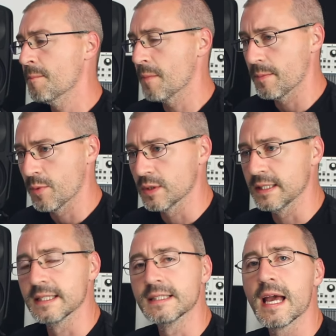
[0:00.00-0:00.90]
My
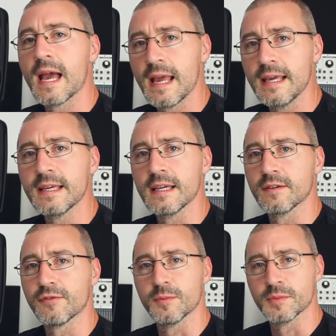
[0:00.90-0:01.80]
body is
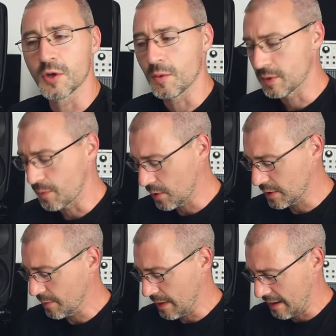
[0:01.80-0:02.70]
aching from top to
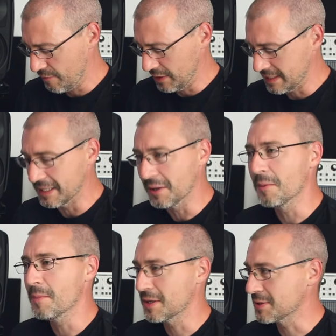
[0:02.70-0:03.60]
bottom. Every
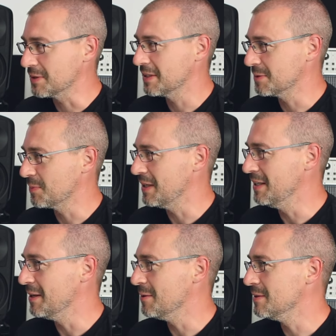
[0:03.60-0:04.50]
single muscle has
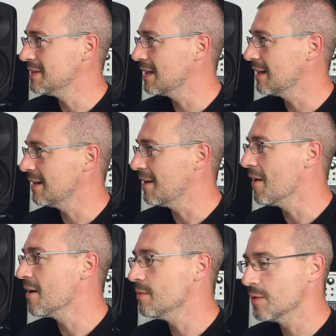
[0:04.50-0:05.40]
been used.
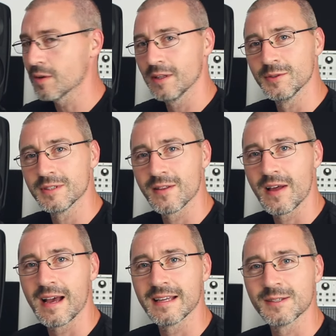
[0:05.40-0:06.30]
I am not used to
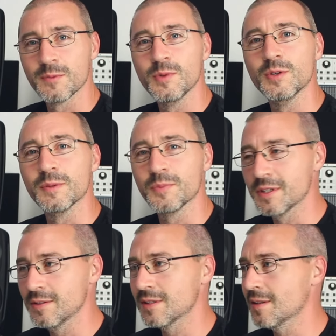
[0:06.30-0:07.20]
that as a music
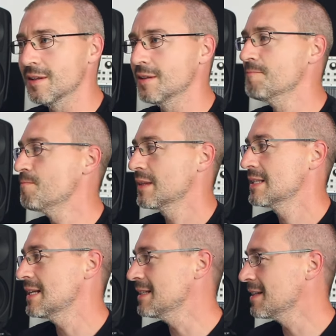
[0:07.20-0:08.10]
producer that
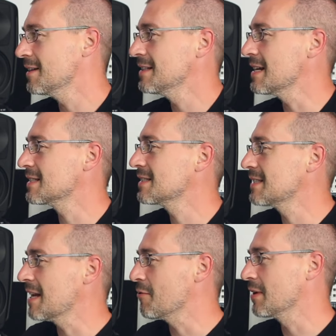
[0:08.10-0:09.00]
sits at a desk
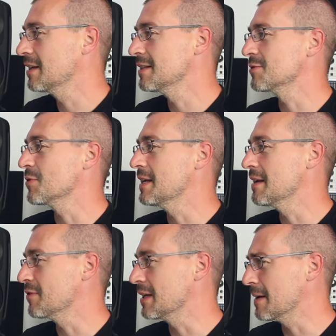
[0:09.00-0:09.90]
staring at a
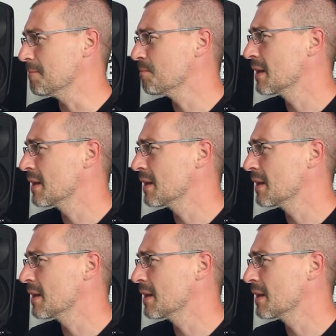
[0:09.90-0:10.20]
screen every day.